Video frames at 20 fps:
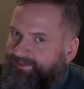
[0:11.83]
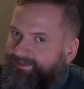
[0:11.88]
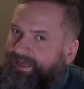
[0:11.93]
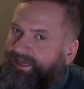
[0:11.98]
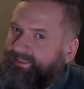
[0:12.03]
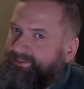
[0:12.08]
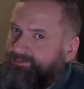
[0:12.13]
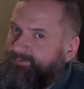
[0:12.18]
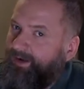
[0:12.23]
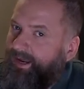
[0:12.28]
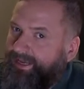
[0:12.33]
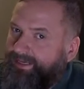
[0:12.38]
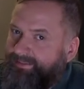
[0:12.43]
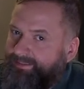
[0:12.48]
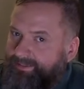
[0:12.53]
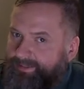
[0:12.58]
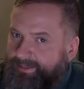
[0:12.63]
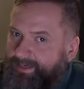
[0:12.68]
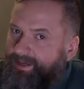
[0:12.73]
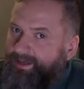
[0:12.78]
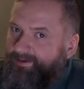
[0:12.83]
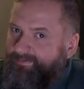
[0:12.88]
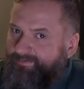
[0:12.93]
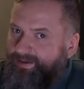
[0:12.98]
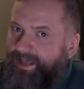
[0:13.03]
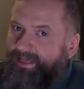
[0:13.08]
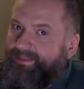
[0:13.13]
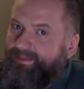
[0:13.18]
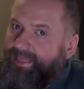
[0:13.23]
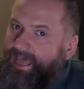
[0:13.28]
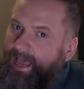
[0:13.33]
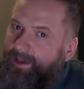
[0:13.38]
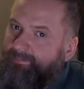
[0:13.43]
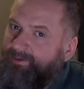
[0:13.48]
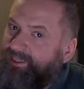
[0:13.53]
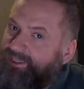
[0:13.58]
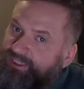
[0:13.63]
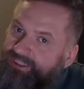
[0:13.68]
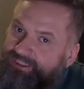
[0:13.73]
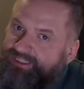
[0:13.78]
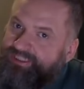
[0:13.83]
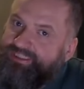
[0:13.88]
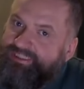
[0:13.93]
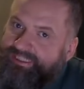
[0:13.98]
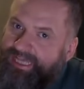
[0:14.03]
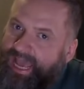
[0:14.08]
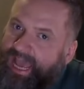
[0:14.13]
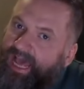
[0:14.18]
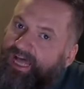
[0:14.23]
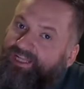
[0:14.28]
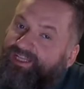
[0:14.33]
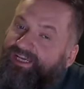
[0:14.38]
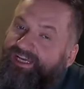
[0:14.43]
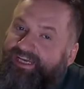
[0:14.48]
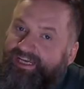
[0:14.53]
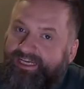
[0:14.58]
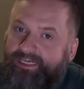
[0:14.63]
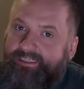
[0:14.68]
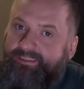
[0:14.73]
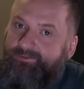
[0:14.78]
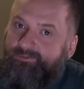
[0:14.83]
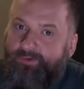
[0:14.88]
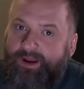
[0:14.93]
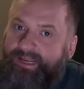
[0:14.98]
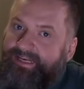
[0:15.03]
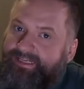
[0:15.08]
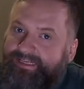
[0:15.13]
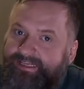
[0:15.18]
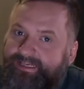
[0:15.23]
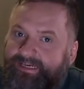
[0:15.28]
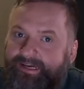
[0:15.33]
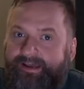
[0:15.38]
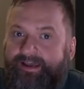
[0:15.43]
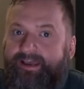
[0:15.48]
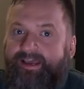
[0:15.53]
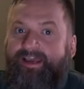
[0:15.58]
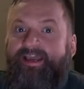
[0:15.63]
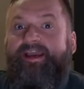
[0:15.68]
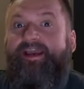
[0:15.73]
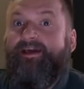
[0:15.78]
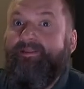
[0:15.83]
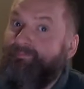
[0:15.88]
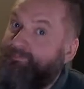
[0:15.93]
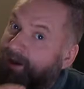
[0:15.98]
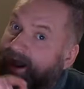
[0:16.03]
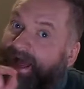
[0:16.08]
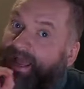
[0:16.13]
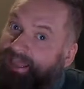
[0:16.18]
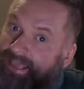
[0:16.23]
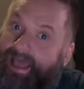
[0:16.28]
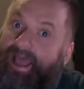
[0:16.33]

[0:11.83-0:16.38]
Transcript: That's right, Fantabulicious Gal is right here in my